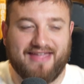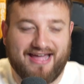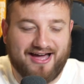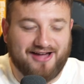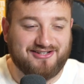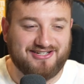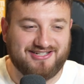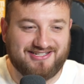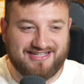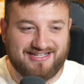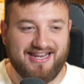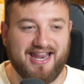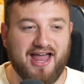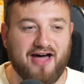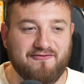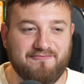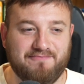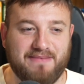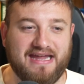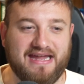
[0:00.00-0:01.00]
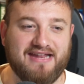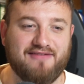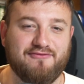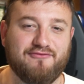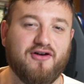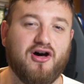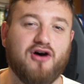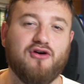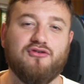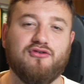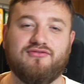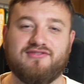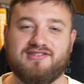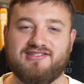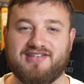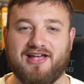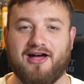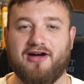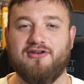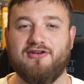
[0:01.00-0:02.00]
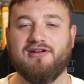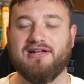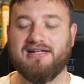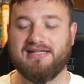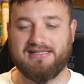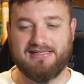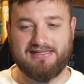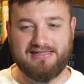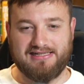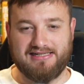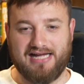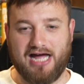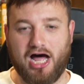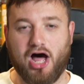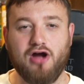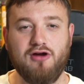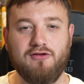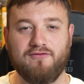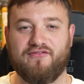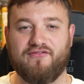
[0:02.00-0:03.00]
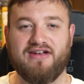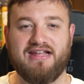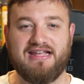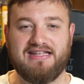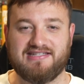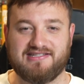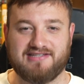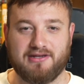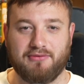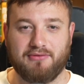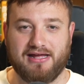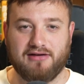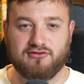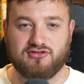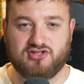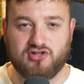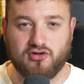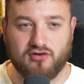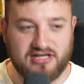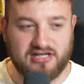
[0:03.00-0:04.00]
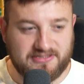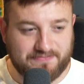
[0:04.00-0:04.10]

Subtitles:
I just love being involved. So hopefully someone else joins.